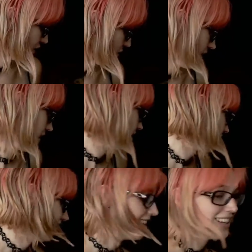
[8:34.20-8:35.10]
you want this?
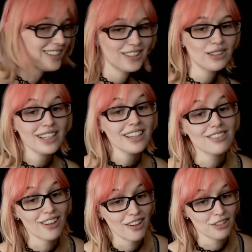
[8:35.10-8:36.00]
Loki
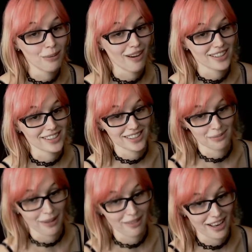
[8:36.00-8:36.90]
loves boxes,
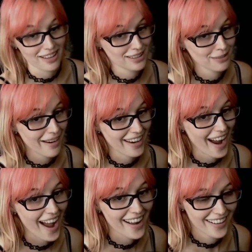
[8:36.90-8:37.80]
by the way. This is my cat,